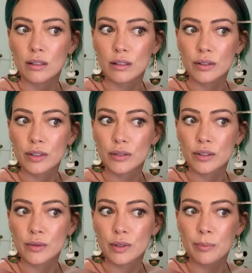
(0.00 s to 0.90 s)
You can do
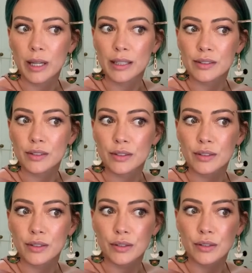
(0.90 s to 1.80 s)
this with a pencil
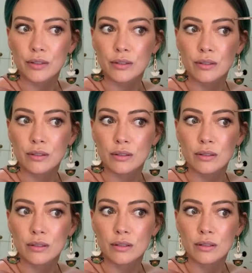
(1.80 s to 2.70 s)
too.
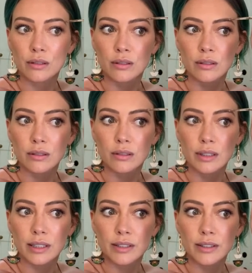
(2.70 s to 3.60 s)
It's
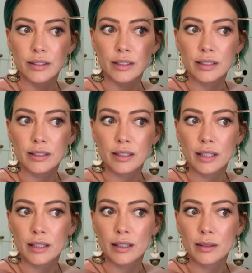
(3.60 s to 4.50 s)
easy, it's
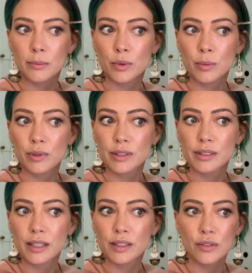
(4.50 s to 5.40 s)
more
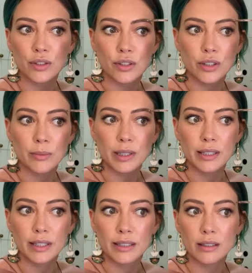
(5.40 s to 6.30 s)
precise for sure, but
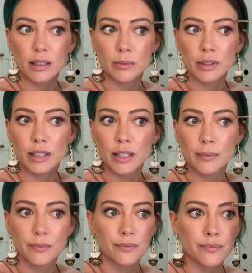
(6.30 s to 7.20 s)
it takes a lot more
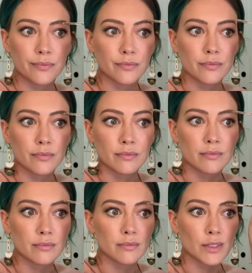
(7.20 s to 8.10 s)
time.
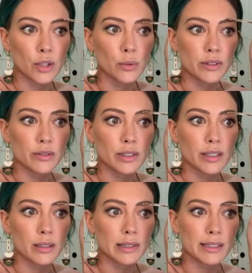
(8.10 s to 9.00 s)
No one's really
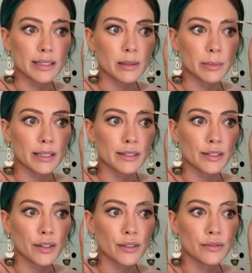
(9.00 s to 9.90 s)
gonna be seeing me,
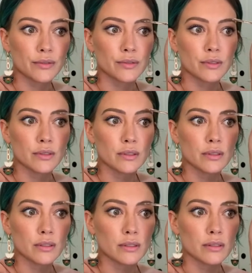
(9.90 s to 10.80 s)
so
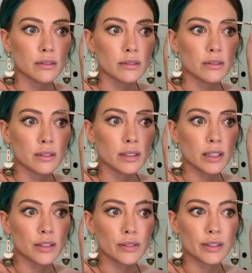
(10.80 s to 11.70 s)
I'm
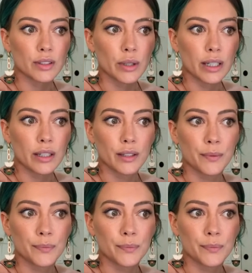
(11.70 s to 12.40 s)
gonna do this quick.